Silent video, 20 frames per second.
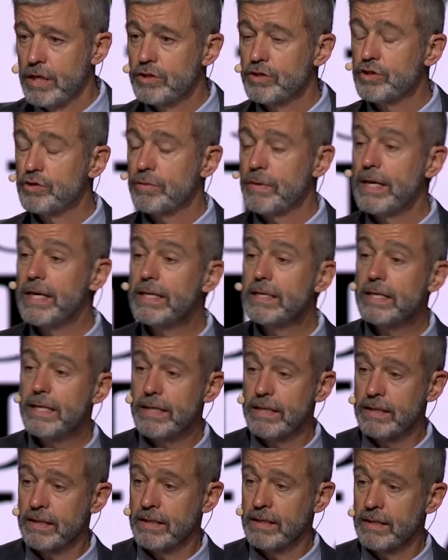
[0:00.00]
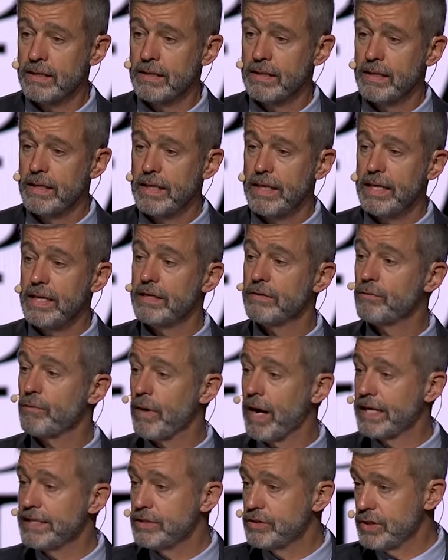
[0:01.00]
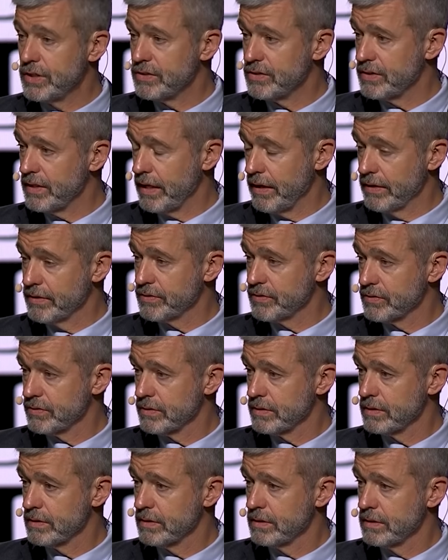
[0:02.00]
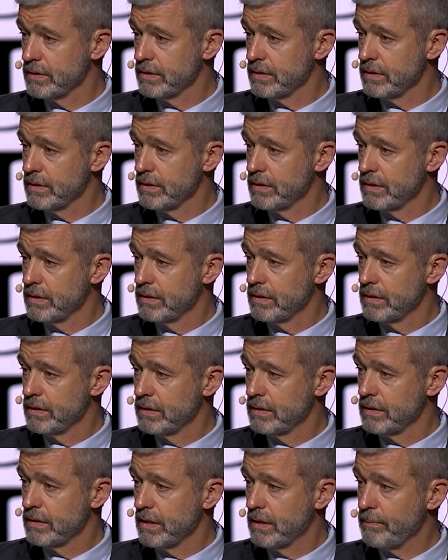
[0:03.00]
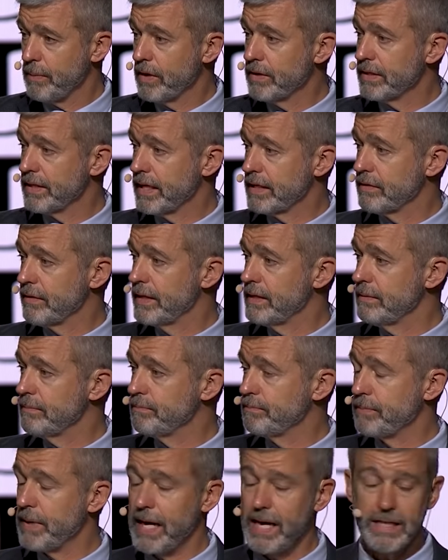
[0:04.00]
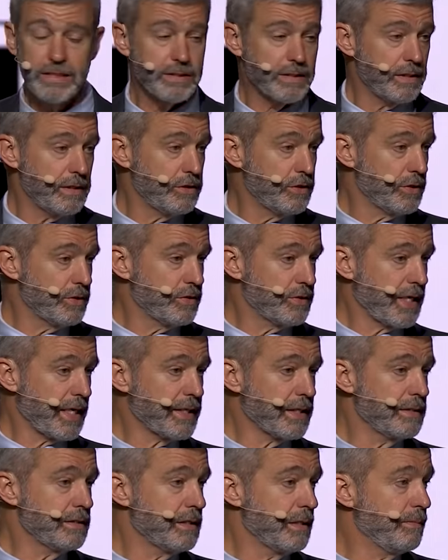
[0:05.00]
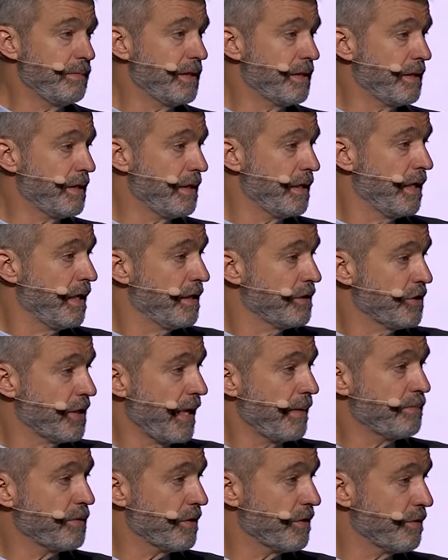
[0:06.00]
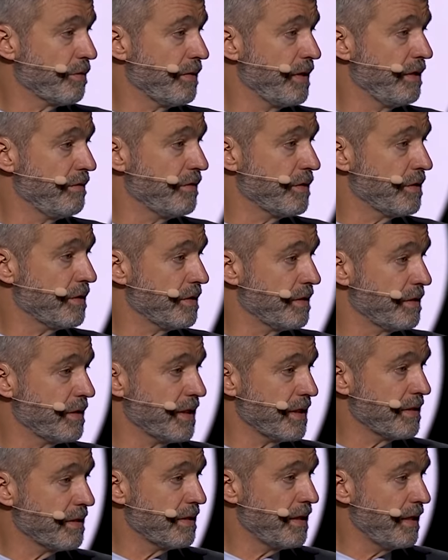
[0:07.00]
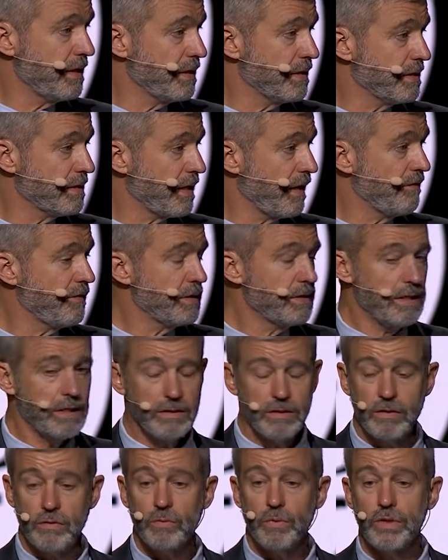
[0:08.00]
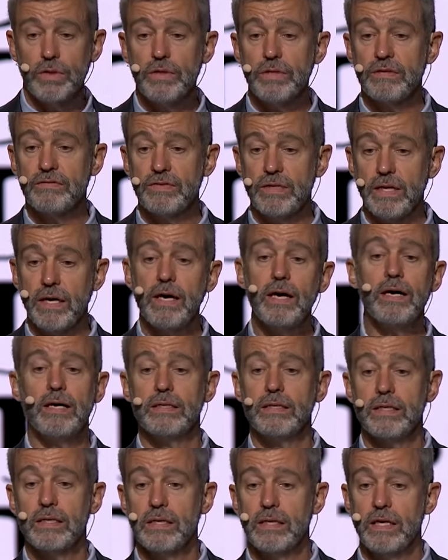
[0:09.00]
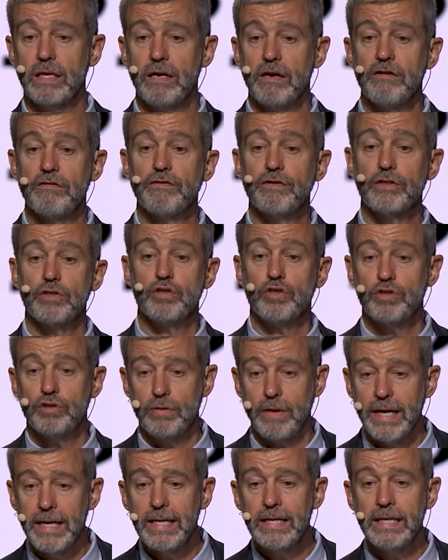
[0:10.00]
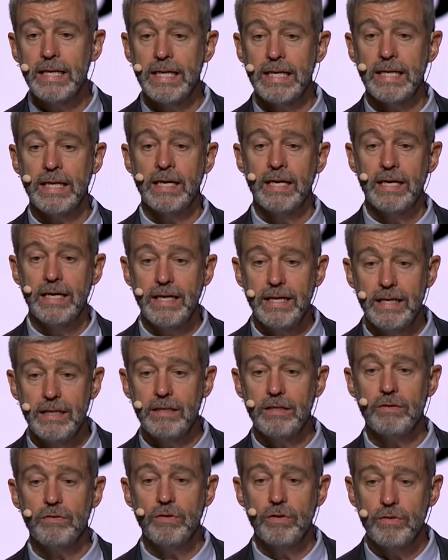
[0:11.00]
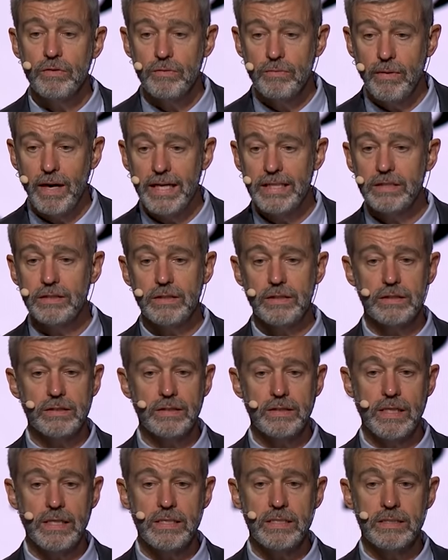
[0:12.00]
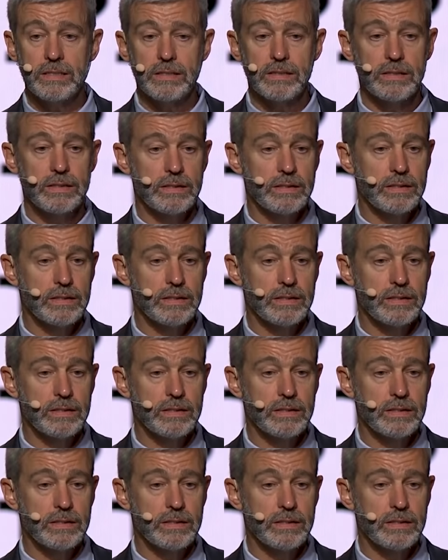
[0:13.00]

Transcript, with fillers: Training in righteousness Part of that great passage in 2 Timothy chapter 3 verses 16 and 17, the word of God for training in righteousness